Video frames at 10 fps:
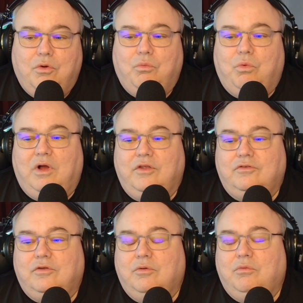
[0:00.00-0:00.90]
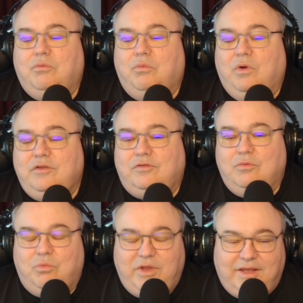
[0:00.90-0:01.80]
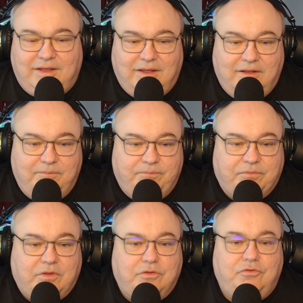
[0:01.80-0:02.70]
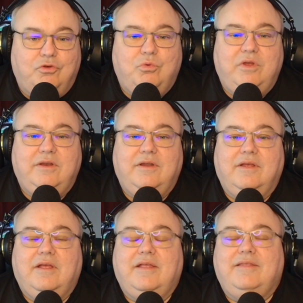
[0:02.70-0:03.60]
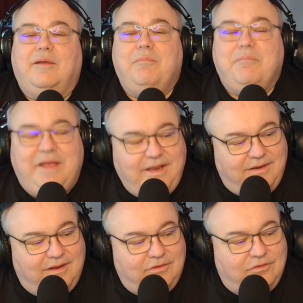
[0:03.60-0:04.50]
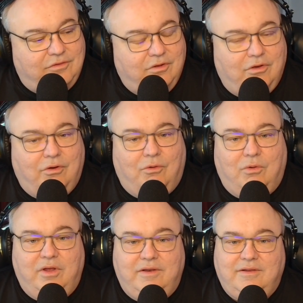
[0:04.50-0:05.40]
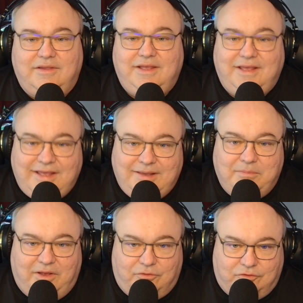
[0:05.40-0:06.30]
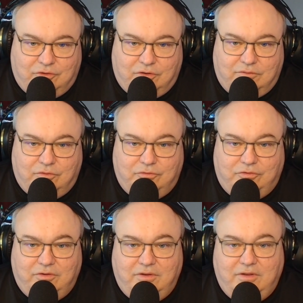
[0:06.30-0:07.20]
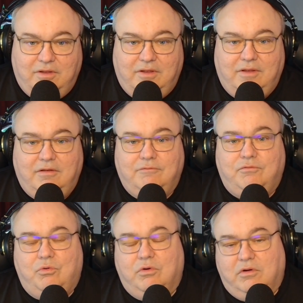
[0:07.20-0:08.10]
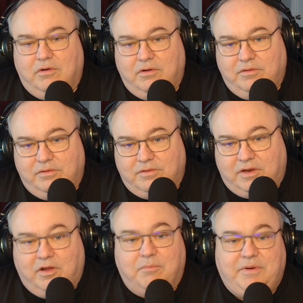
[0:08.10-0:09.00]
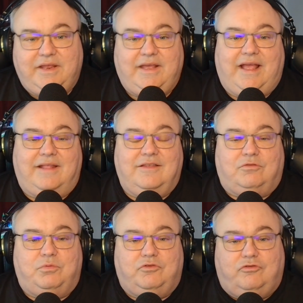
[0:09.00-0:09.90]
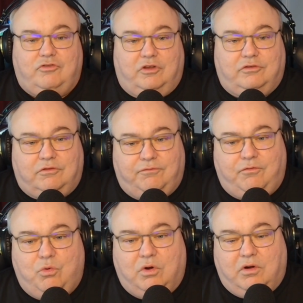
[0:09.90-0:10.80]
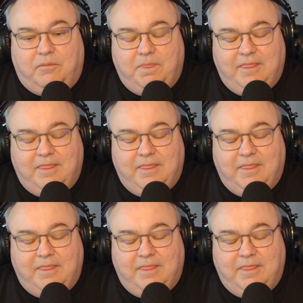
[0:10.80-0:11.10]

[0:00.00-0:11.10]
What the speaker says: was once a week doing the maintenance on the email servers for the company. And this was just for